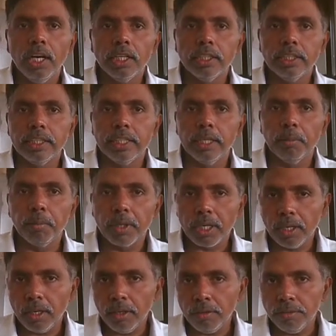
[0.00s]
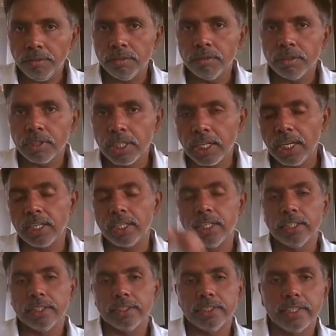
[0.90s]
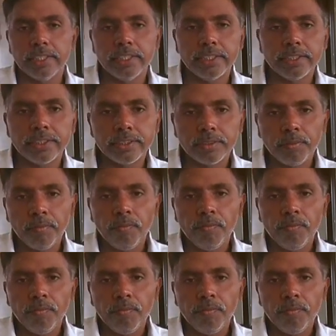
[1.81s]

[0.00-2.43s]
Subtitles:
number of Carnot cycles.